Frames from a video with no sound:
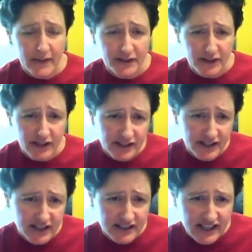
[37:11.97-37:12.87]
As long as
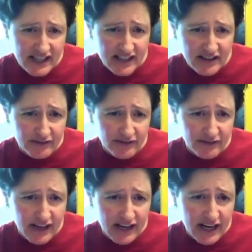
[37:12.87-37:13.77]
it's in the
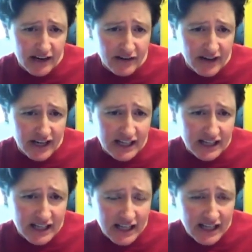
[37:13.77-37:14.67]
fret area,
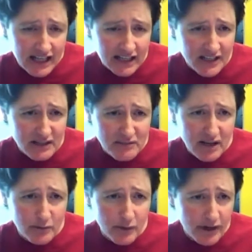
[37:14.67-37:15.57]
doesn't
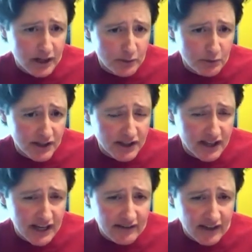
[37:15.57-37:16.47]
matter where you depress it.
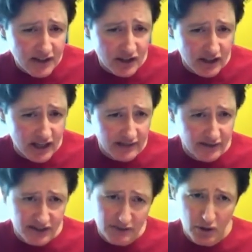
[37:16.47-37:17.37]
I have actually kind of
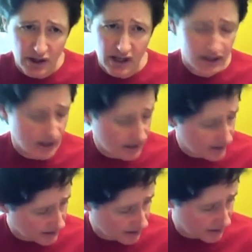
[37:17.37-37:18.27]
a small hand,
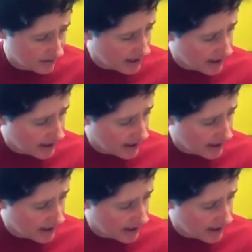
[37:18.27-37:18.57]
so